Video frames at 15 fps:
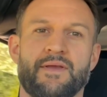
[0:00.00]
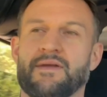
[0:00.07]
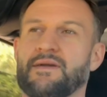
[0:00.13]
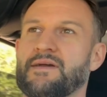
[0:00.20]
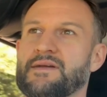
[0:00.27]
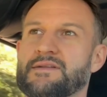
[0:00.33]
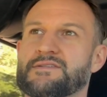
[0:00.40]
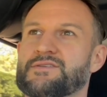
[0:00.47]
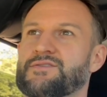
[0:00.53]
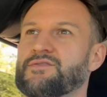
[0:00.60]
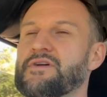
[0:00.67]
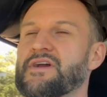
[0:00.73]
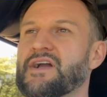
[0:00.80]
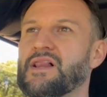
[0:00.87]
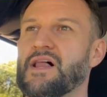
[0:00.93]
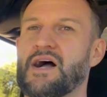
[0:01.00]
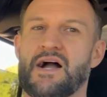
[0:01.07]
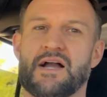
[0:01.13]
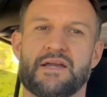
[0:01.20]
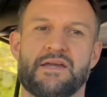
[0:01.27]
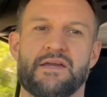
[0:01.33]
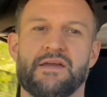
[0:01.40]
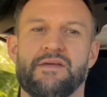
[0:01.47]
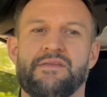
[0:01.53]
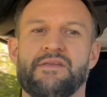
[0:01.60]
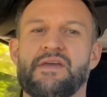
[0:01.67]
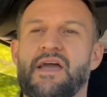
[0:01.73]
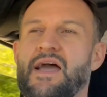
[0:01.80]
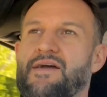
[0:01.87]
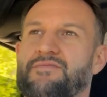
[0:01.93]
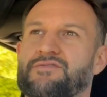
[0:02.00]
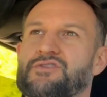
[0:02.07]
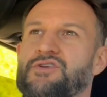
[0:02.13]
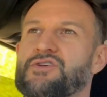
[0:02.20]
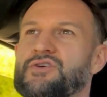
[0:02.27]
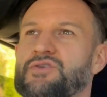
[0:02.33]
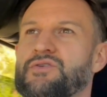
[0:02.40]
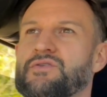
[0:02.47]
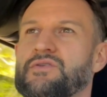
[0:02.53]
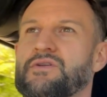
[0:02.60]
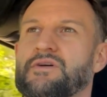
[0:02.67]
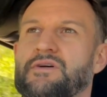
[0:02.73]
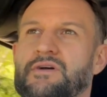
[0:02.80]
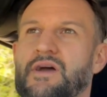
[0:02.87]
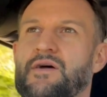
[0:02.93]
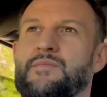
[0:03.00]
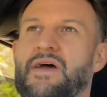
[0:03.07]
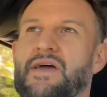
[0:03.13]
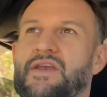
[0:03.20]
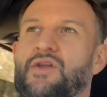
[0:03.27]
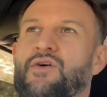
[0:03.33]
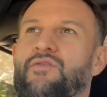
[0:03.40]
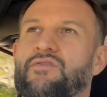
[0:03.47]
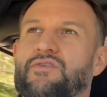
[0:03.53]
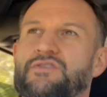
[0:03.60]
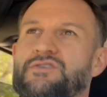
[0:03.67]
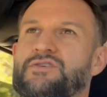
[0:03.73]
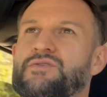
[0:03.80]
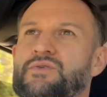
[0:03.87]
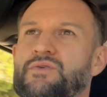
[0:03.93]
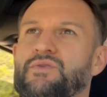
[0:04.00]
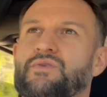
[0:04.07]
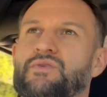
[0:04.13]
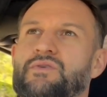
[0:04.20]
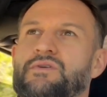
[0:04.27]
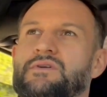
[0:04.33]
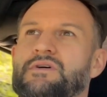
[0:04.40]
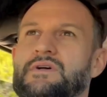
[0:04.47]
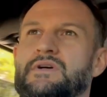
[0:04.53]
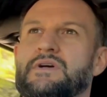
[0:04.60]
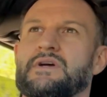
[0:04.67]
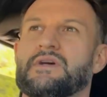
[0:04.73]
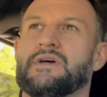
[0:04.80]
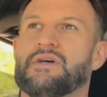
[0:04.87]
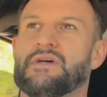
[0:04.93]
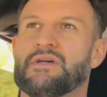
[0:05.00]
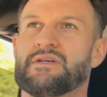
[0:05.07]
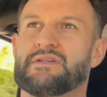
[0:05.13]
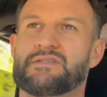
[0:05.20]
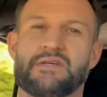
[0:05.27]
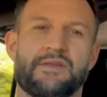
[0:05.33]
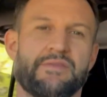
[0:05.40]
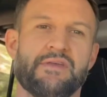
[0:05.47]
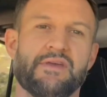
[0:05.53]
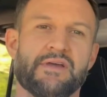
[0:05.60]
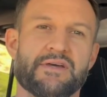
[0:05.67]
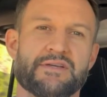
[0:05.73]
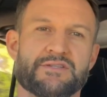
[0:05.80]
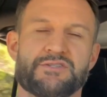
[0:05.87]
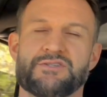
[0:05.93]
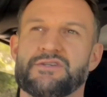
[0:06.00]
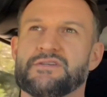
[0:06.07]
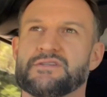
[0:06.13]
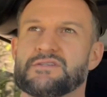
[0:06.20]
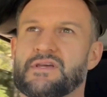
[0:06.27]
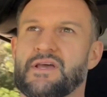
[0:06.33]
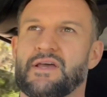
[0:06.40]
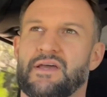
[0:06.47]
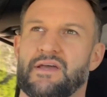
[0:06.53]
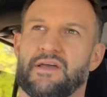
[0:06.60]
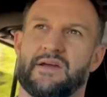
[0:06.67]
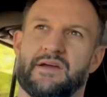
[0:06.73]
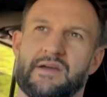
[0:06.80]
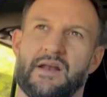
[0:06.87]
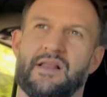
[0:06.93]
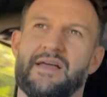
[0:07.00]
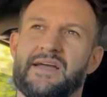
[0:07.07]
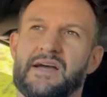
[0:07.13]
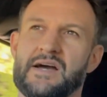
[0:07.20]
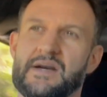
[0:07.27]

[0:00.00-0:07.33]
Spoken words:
It's 3 o'clock in the afternoon. I'm heading over to Cynthia's. She's kind of like